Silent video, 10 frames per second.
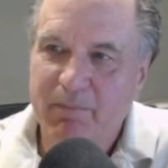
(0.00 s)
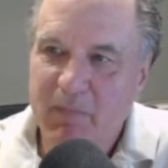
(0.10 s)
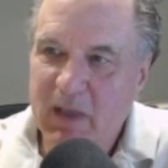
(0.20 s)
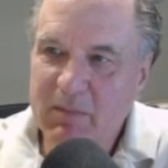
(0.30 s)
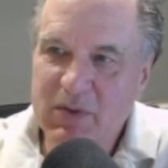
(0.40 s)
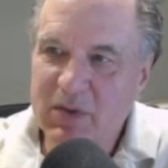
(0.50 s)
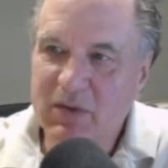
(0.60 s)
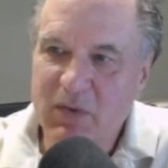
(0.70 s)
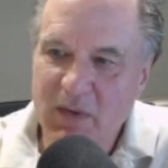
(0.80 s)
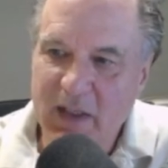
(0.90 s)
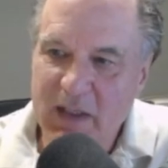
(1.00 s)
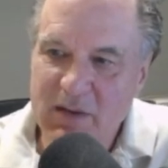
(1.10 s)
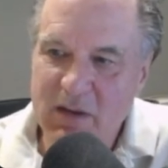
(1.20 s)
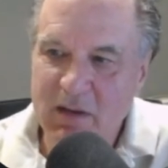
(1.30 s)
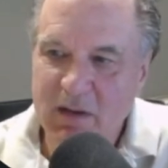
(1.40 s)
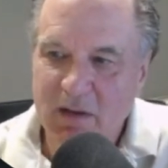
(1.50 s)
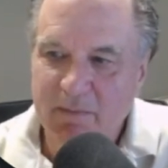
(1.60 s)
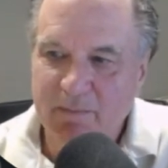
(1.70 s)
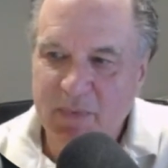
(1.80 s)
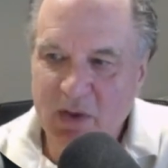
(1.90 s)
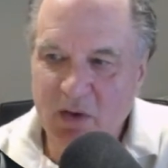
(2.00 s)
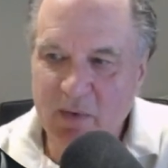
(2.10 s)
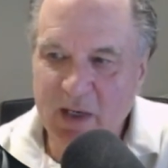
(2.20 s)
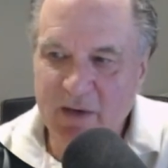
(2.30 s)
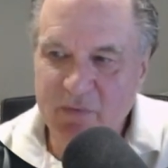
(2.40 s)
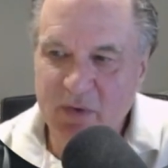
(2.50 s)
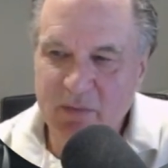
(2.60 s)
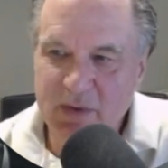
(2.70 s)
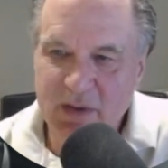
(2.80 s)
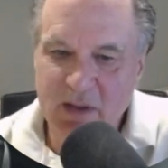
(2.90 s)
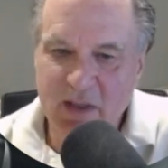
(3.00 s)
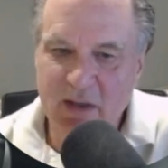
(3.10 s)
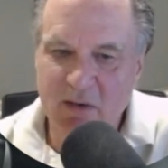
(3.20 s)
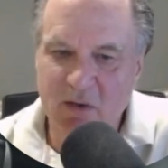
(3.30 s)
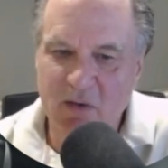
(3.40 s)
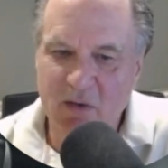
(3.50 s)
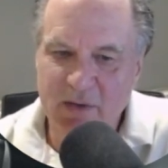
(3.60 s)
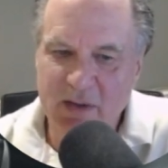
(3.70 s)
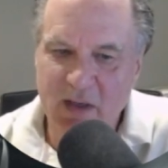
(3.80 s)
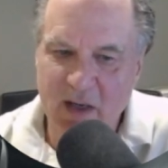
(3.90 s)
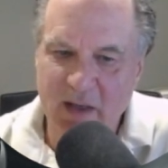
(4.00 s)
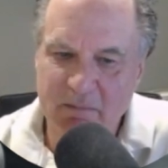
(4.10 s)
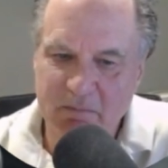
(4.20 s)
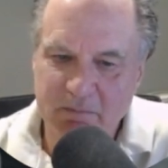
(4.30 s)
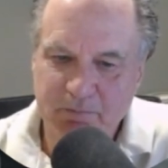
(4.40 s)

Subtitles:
Maybe he's just too lazy to go after it. We see that all the time.